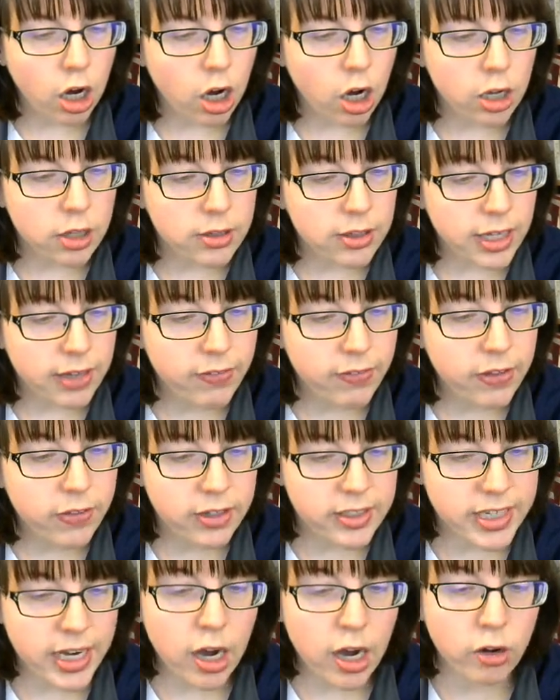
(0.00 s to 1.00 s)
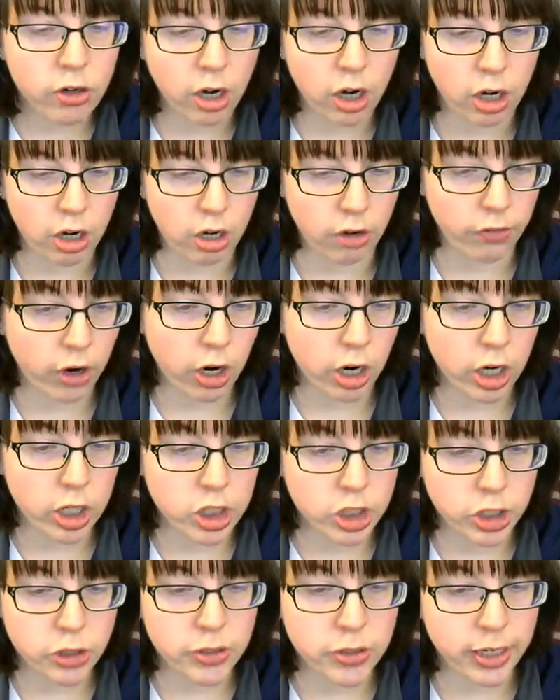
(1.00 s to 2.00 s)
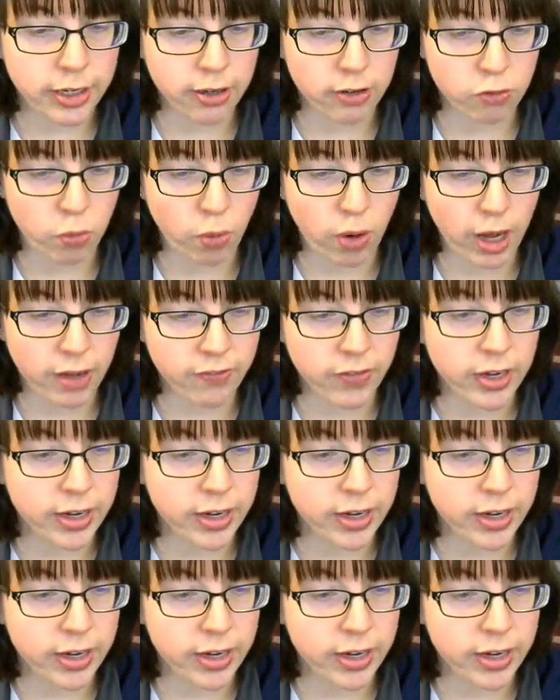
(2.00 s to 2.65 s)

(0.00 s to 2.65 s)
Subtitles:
On leaving the town hall, the Archduke and his wife